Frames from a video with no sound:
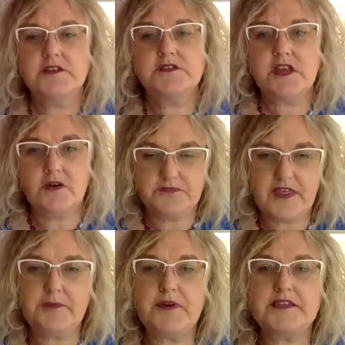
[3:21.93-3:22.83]
So
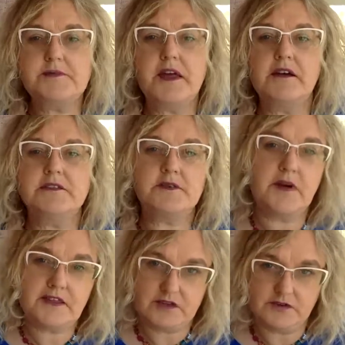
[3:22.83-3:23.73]
that brings me on to
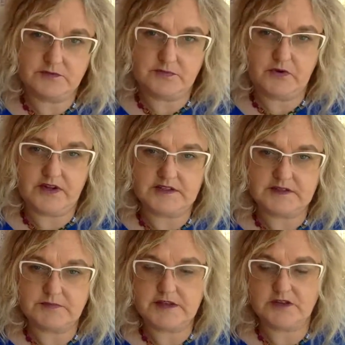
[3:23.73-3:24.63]
my third
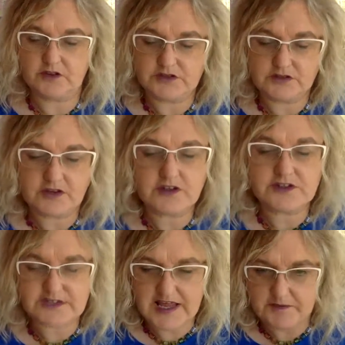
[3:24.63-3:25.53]
point, my
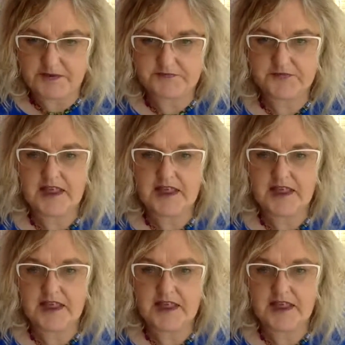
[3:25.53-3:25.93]
third tip.